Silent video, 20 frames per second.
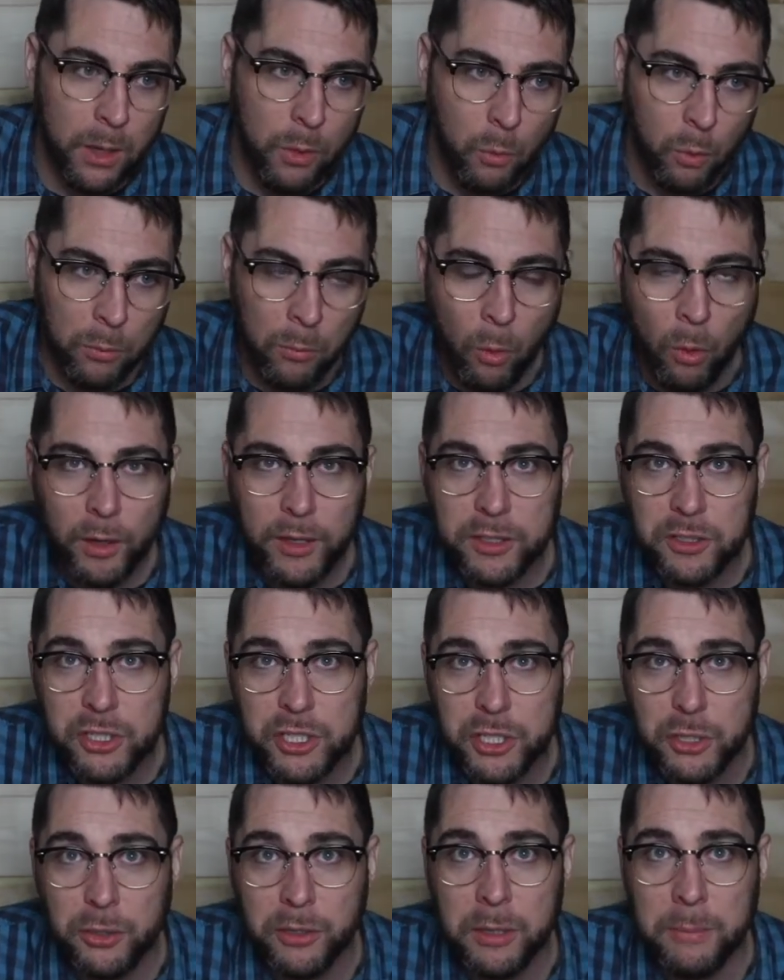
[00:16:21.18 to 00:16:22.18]
We're more
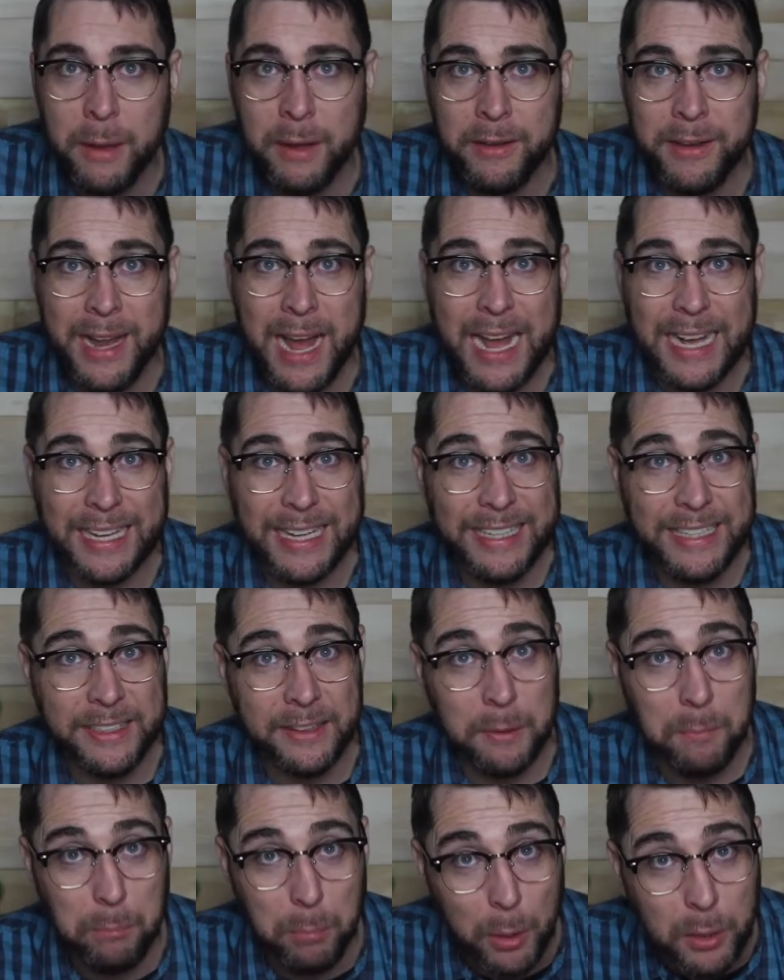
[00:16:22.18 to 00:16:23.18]
concerned about not getting
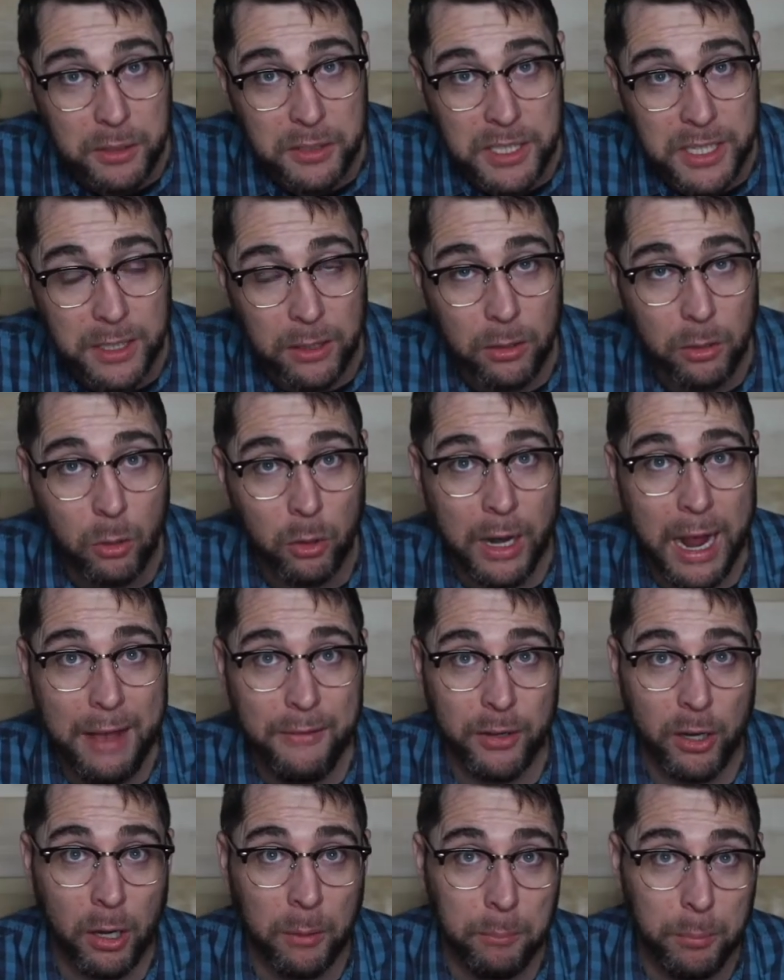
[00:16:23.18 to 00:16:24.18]
the book deal or
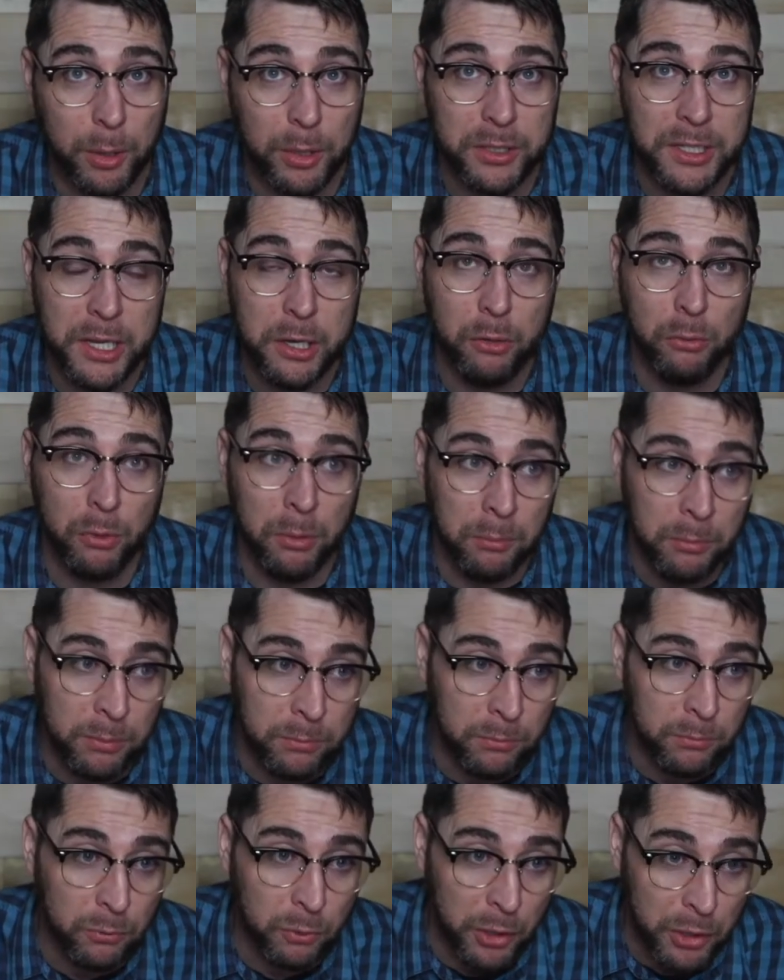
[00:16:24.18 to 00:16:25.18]
having our book deal
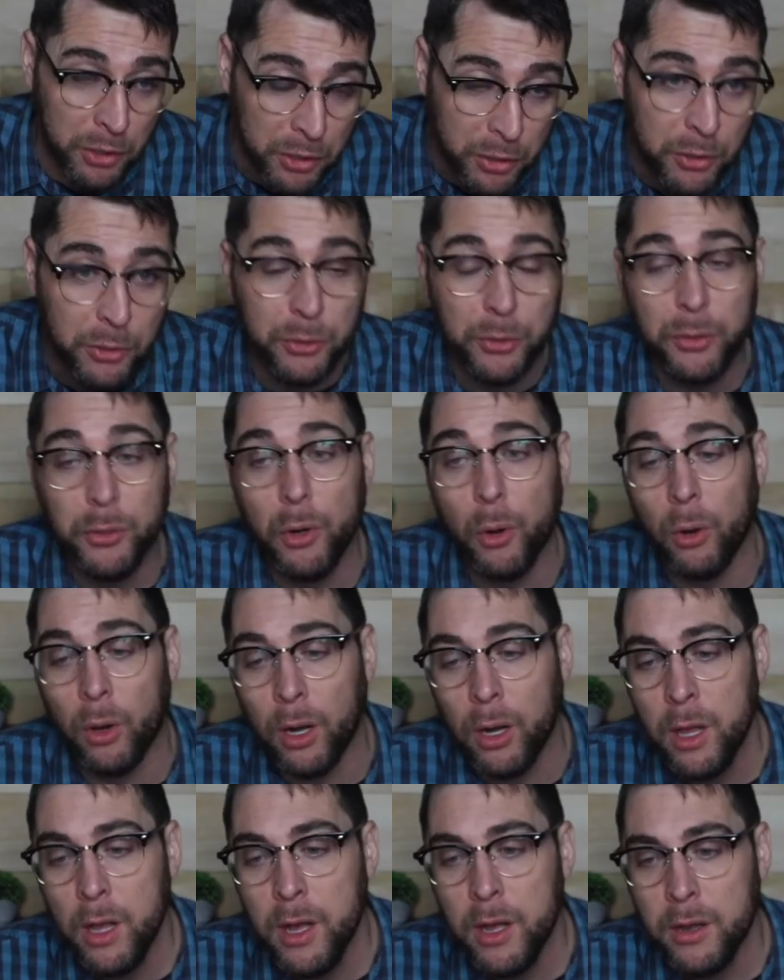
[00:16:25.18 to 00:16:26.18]
renewed or
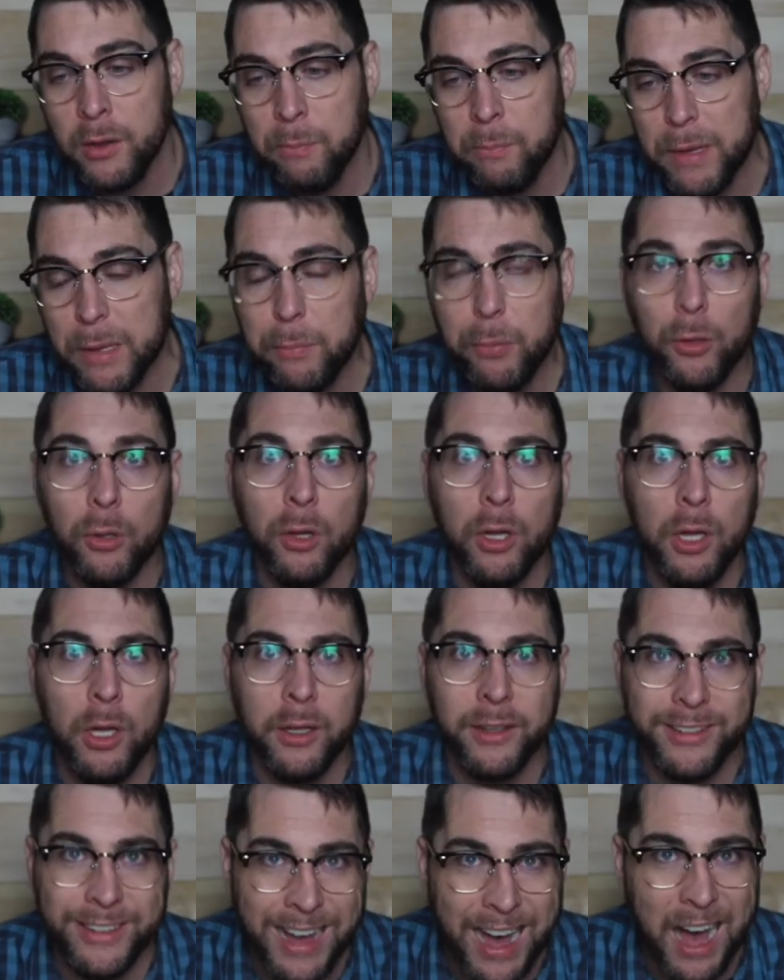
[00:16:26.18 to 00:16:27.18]
people
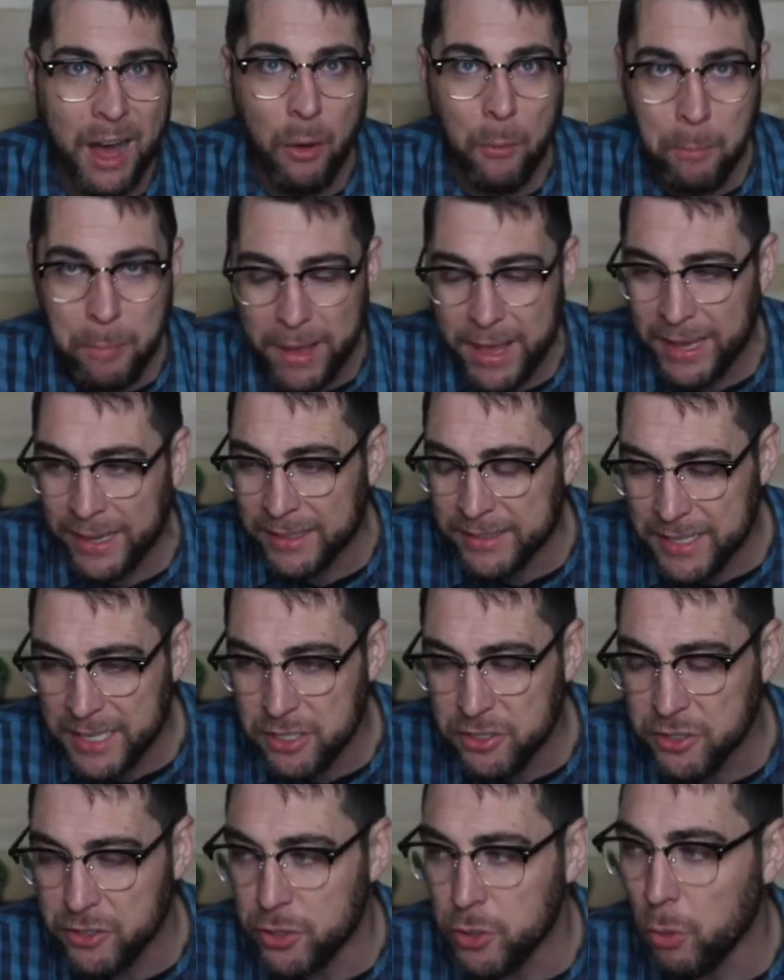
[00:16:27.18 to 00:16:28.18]
not paying
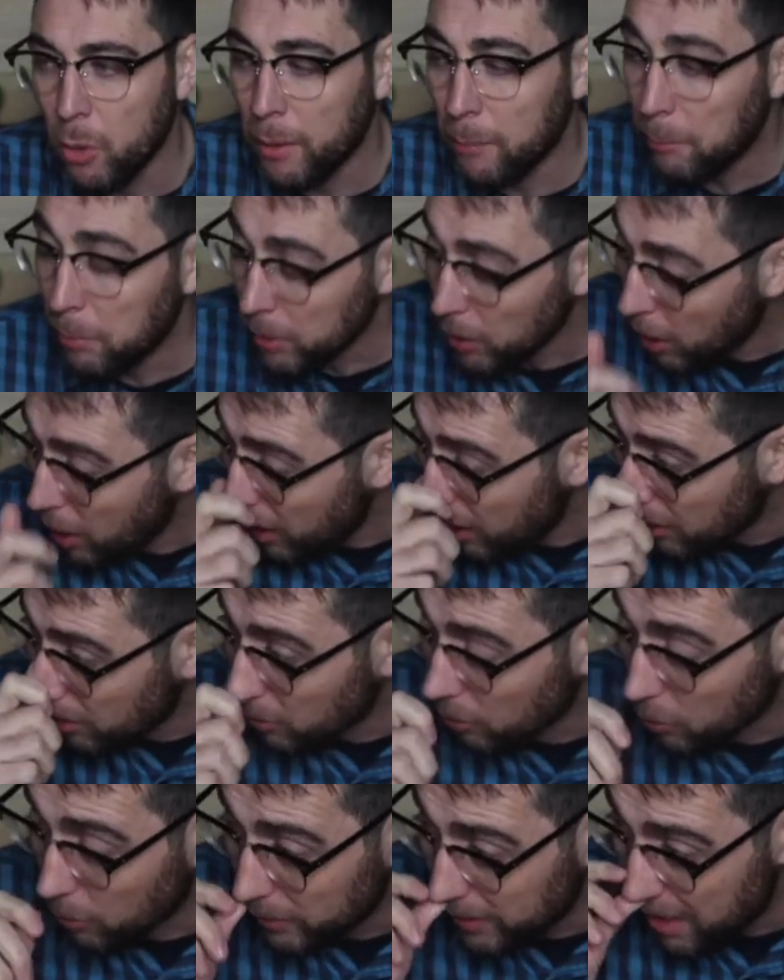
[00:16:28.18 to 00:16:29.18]
attention to our blog
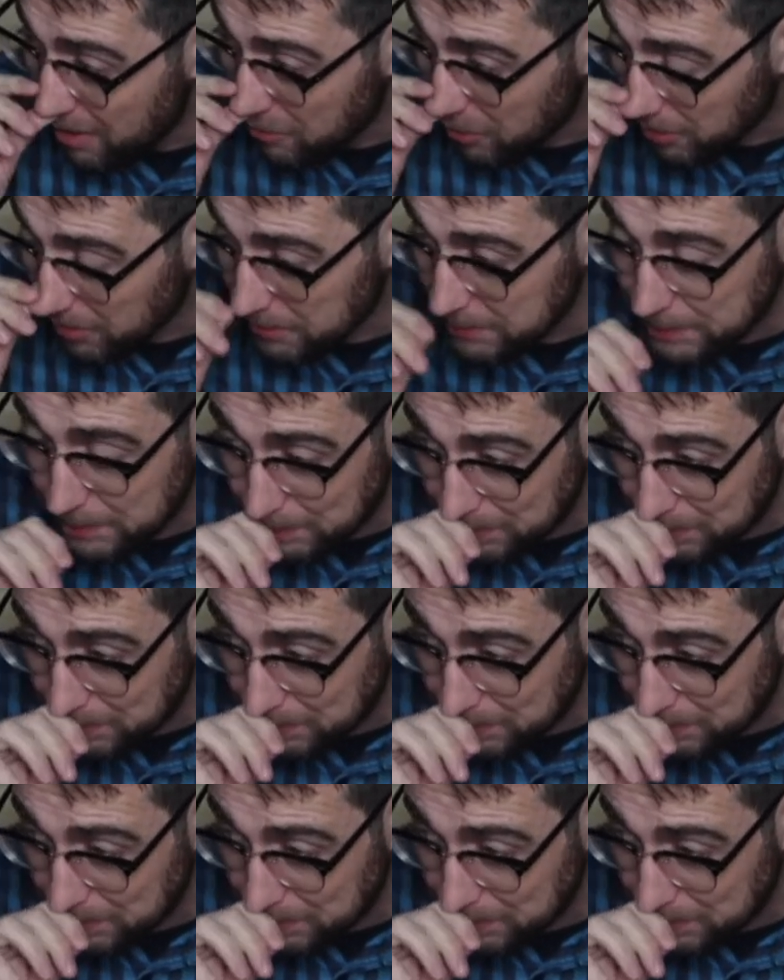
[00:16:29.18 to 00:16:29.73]
or whatever